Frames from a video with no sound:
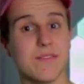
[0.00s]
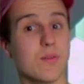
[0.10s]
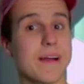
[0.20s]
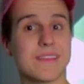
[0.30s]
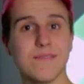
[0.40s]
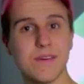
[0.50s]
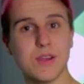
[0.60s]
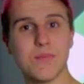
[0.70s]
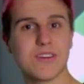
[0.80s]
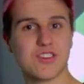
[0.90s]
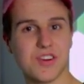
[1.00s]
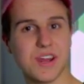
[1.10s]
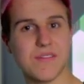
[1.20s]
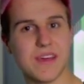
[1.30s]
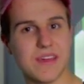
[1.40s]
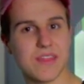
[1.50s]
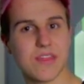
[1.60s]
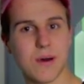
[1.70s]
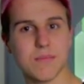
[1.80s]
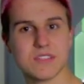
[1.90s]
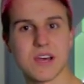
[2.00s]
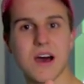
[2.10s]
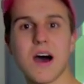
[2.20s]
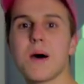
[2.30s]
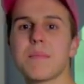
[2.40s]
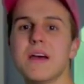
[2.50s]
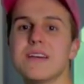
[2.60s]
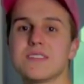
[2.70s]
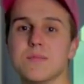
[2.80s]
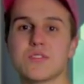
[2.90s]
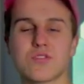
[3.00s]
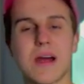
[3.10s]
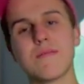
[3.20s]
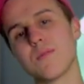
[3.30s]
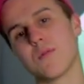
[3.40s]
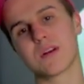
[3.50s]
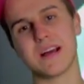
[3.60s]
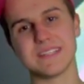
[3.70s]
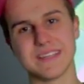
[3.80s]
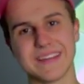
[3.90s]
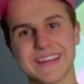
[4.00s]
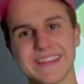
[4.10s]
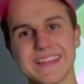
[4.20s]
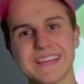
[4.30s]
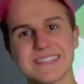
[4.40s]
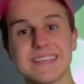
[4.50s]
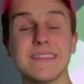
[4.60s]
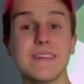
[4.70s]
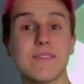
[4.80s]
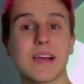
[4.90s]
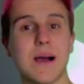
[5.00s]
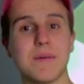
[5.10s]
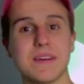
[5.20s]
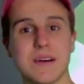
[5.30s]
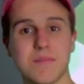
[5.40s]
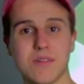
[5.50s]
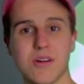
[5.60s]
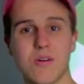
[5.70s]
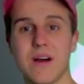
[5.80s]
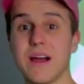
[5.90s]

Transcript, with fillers: If you liked the video, make sure you give it a thumbs up subscribe for more content like this, and leave a comment down below.